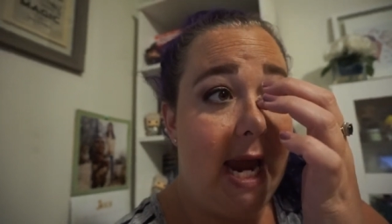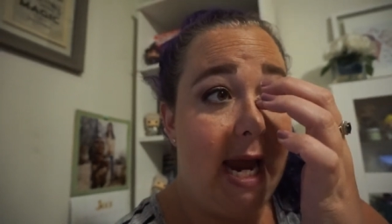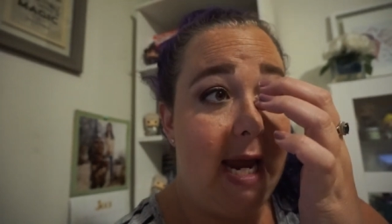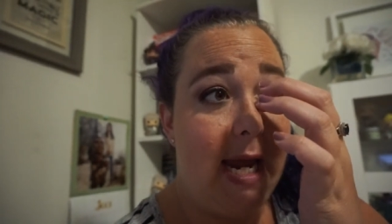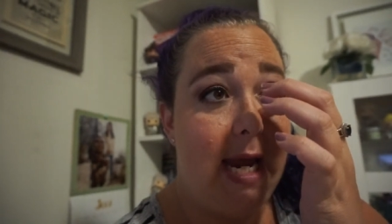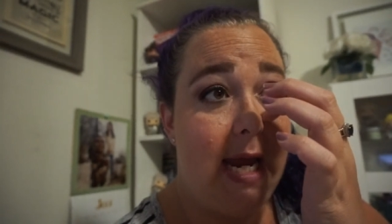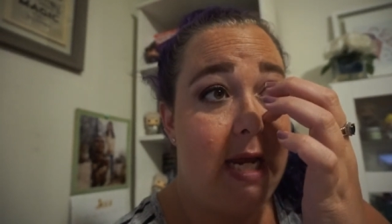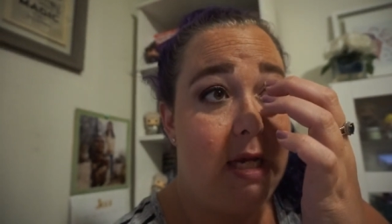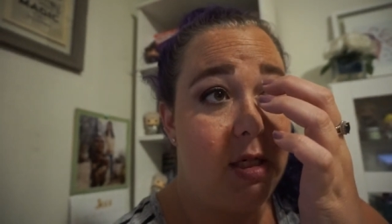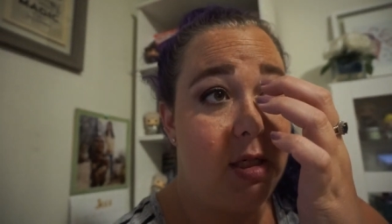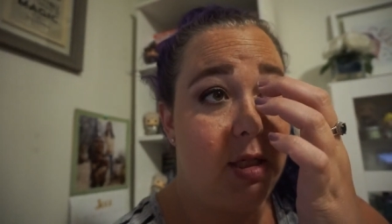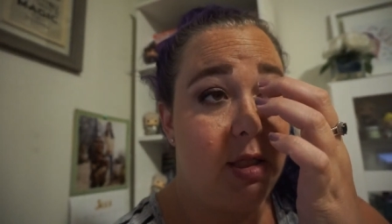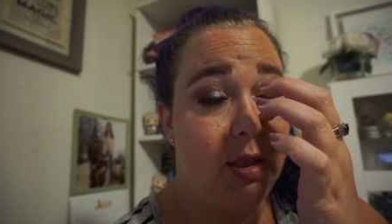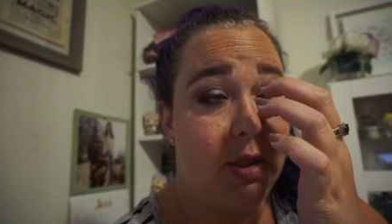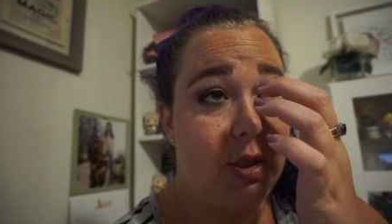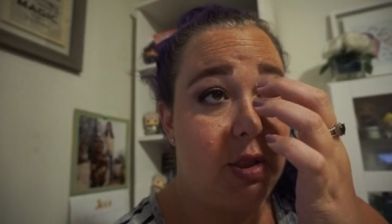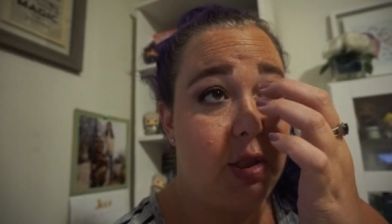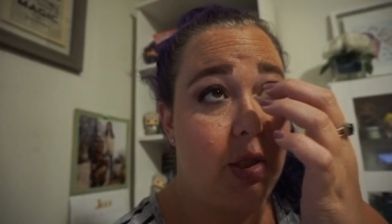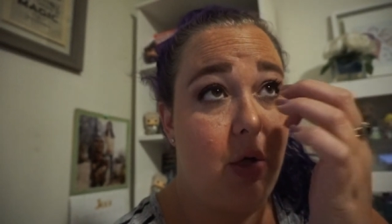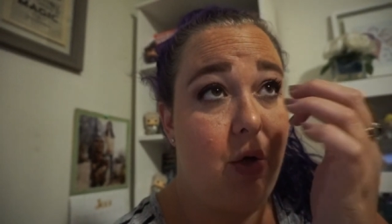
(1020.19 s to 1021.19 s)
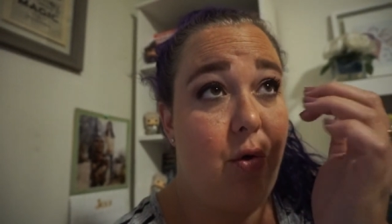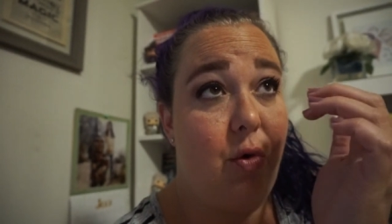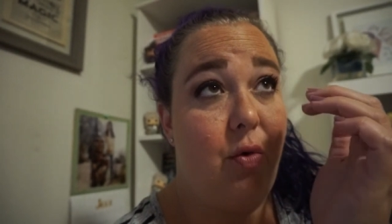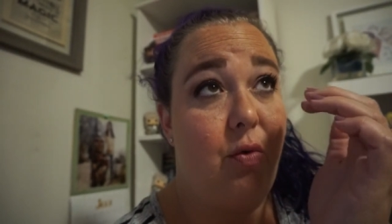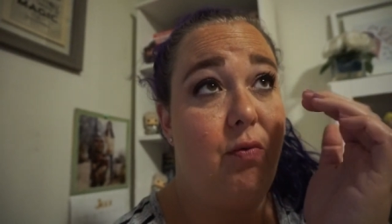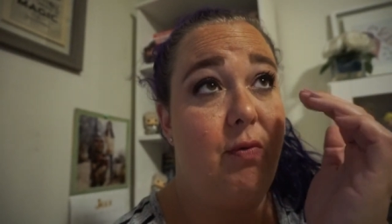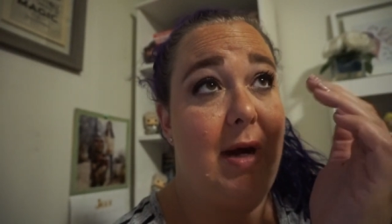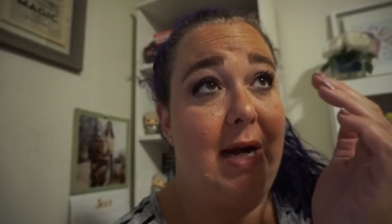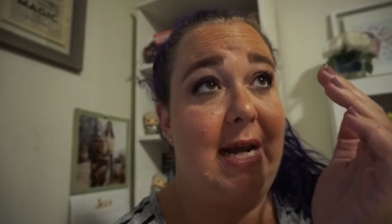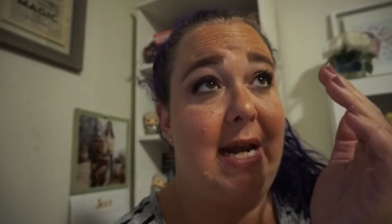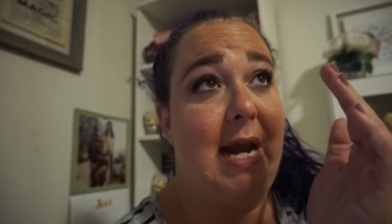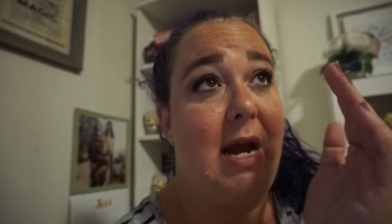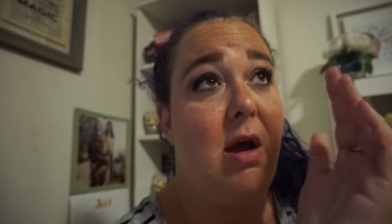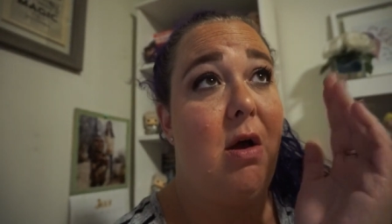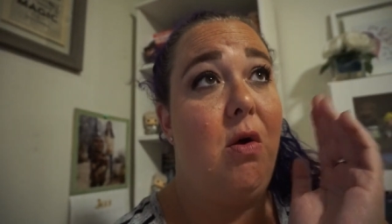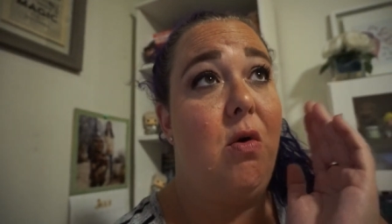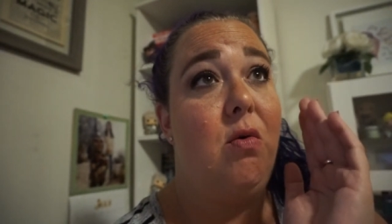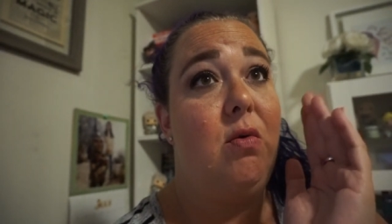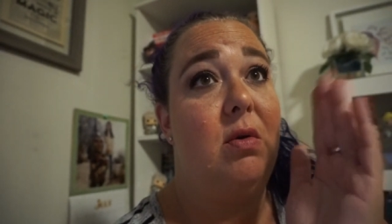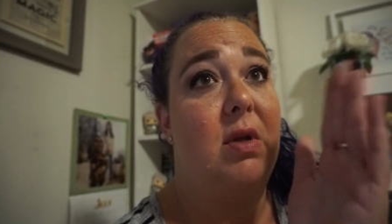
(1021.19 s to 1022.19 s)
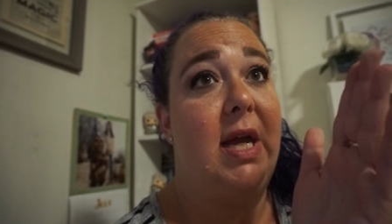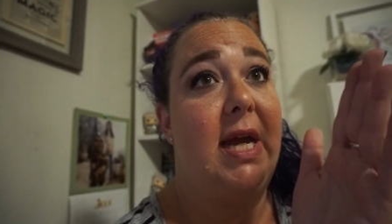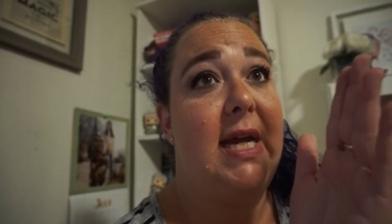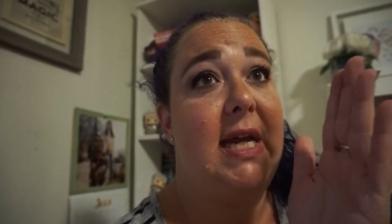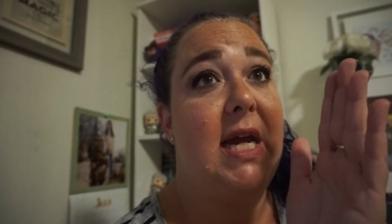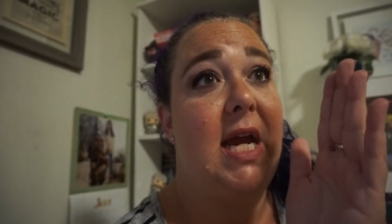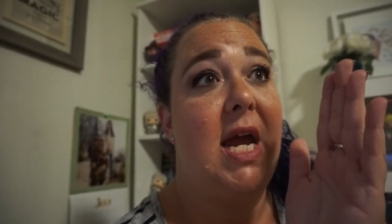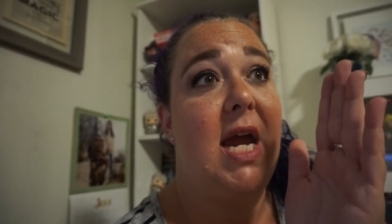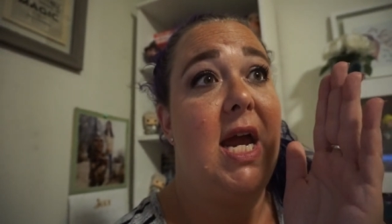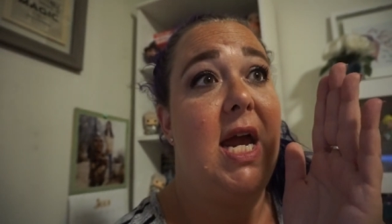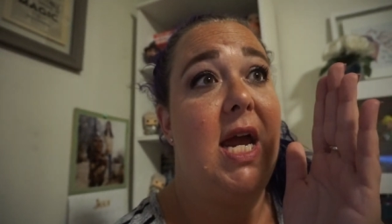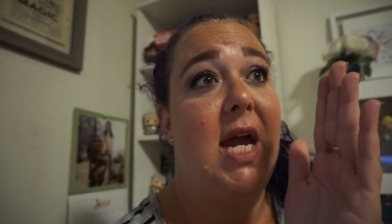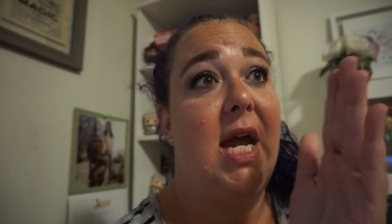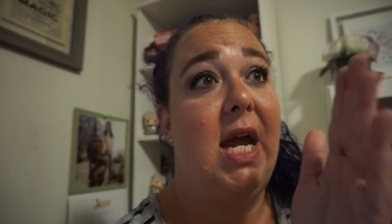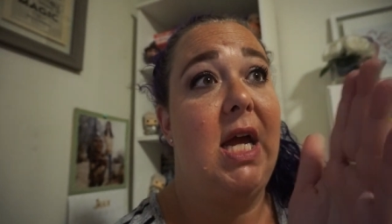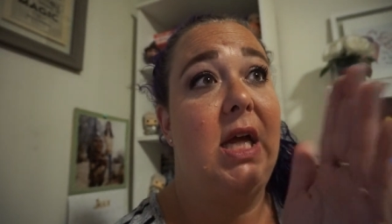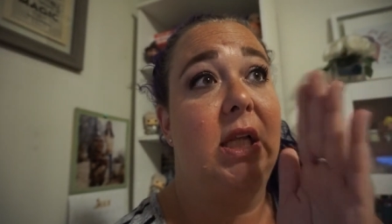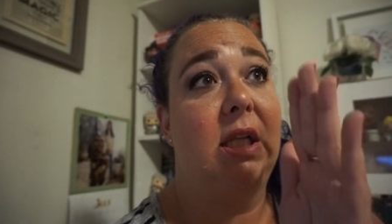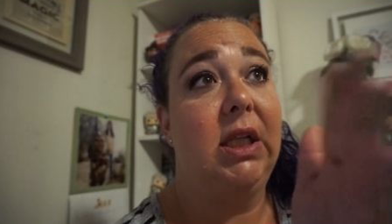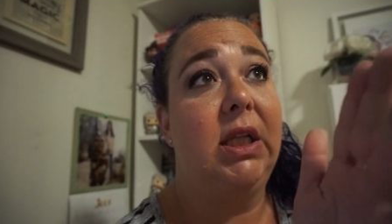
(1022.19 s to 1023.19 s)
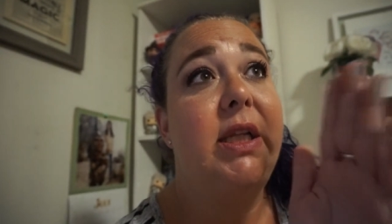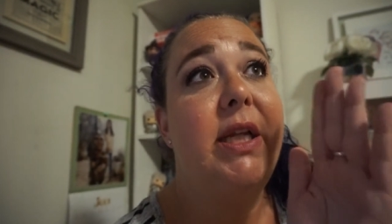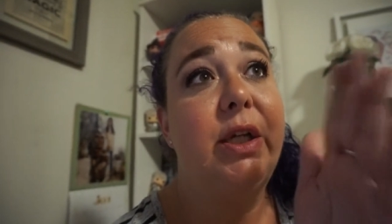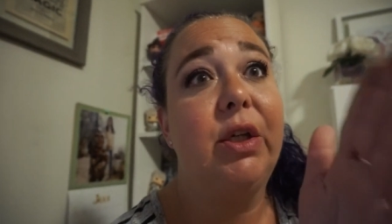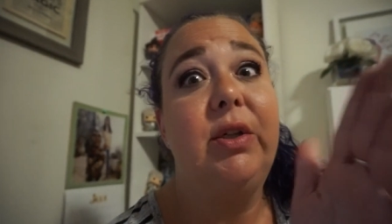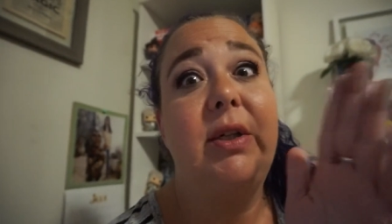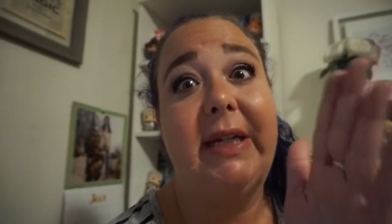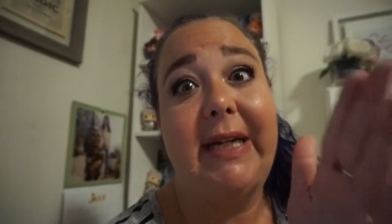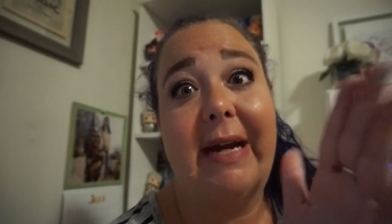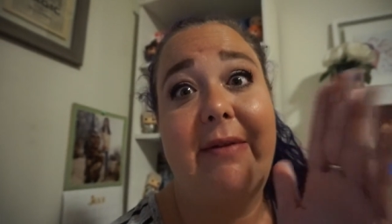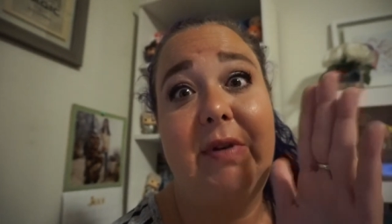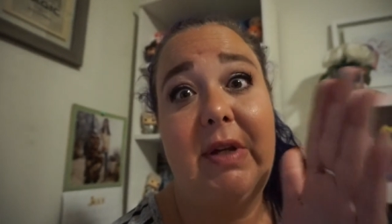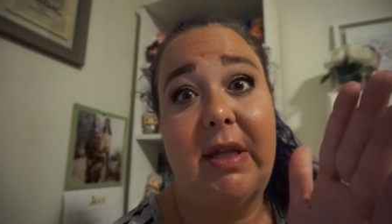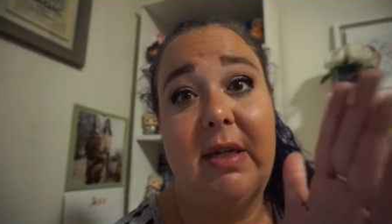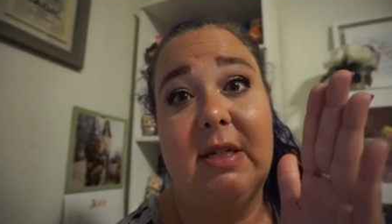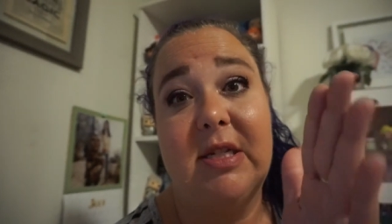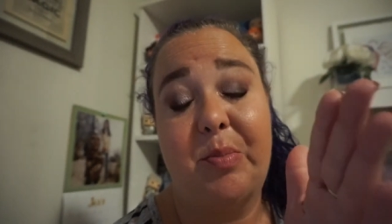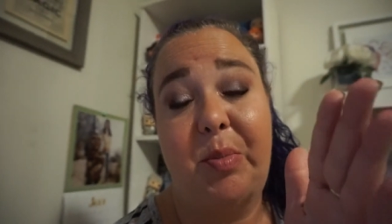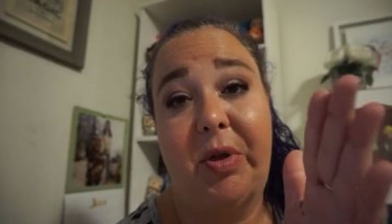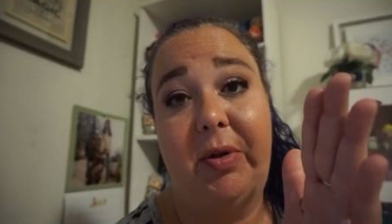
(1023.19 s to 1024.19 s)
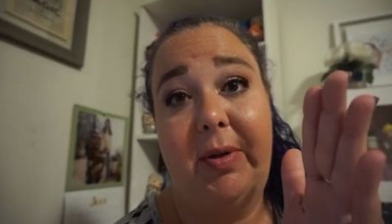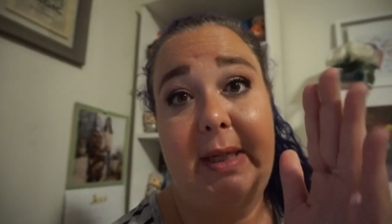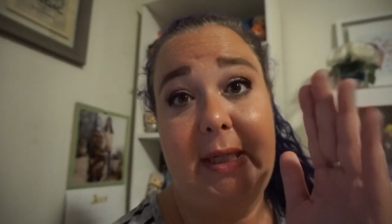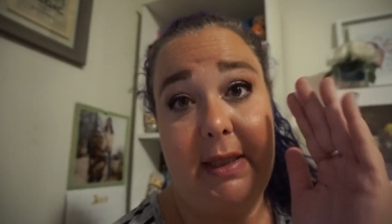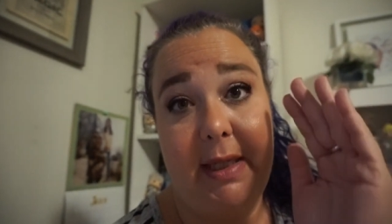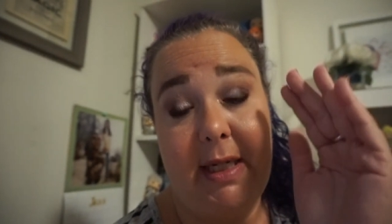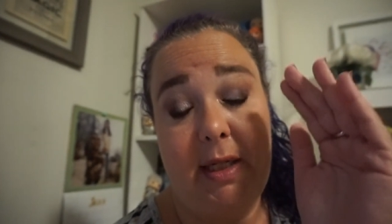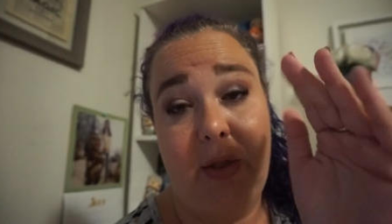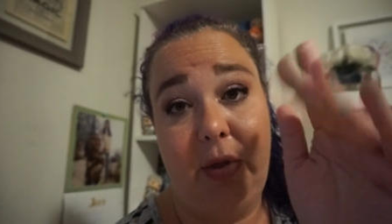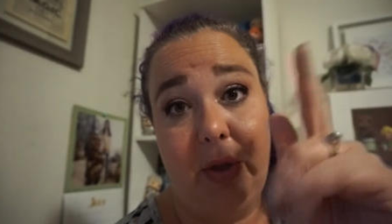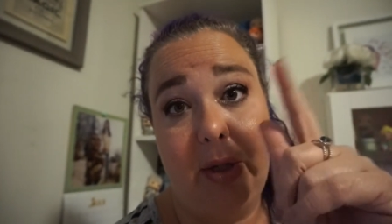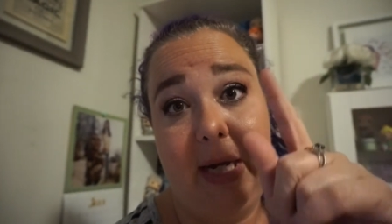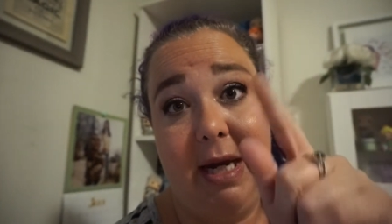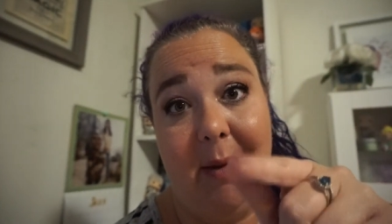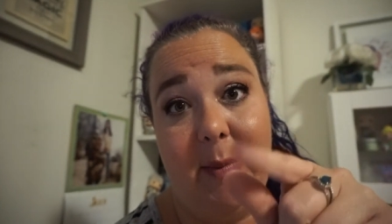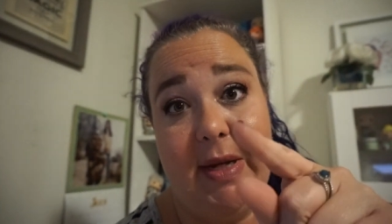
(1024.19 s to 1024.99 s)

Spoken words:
And so right now, like, literally everything is blurry. Like, looking